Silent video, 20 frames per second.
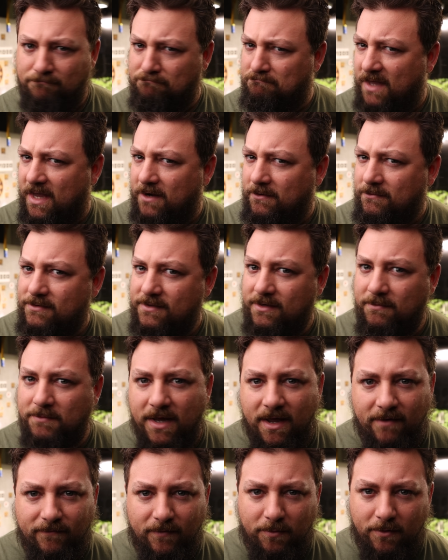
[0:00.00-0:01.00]
They don't seem to
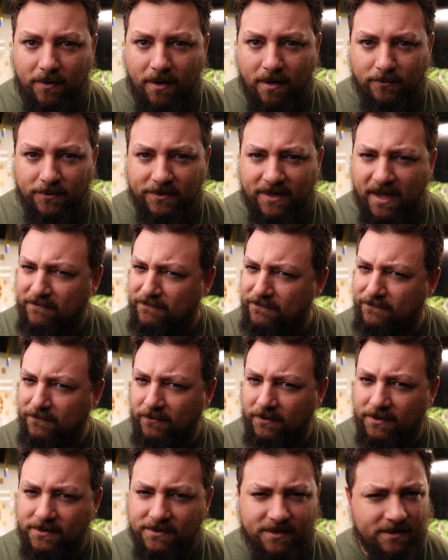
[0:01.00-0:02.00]
have a problem with that
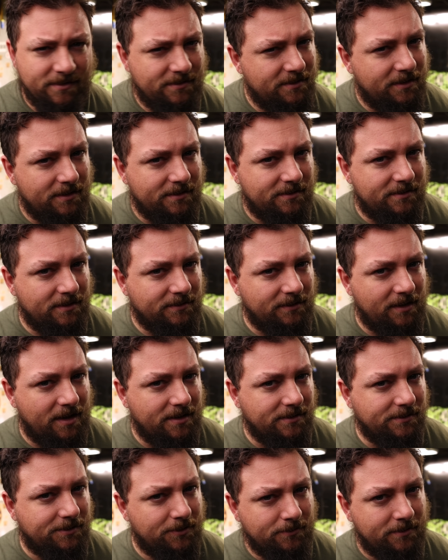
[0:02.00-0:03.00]
full intensity
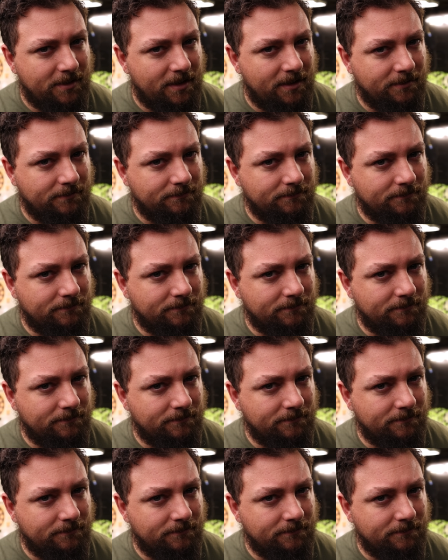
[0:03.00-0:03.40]
sunlight, do they?